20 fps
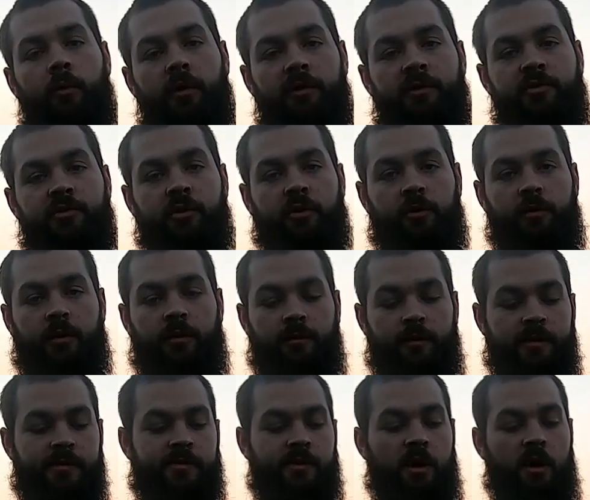with turning
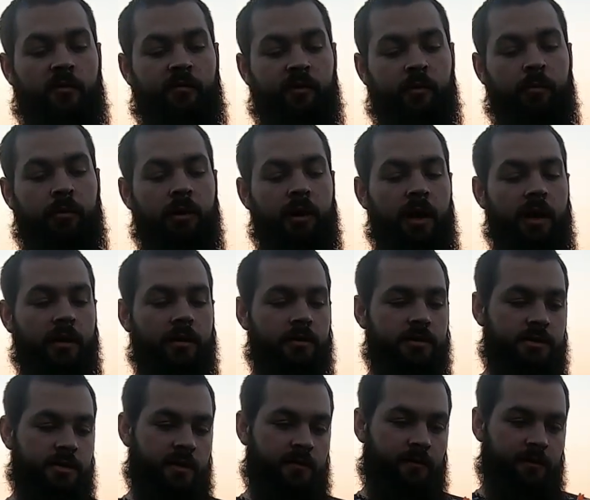these off with
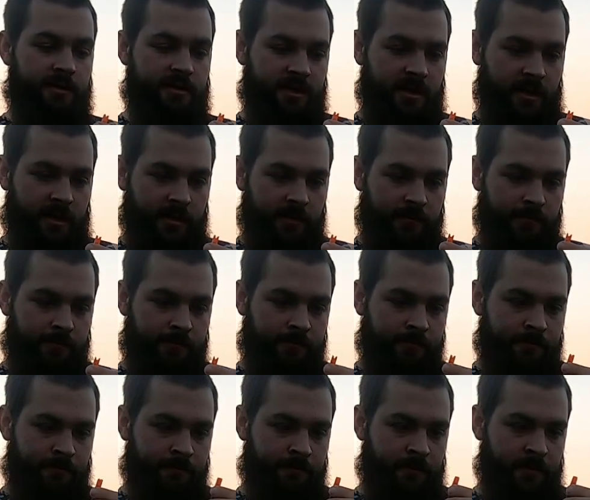pliers every time
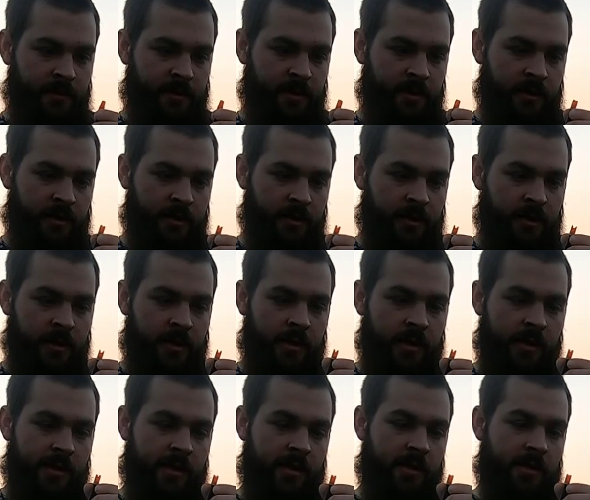
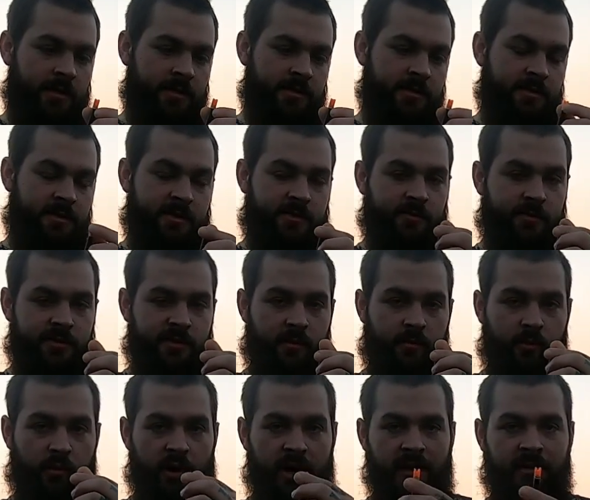is this was a
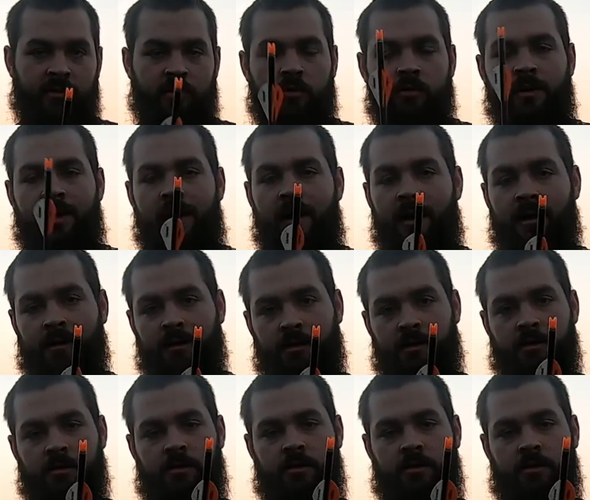brand new nock.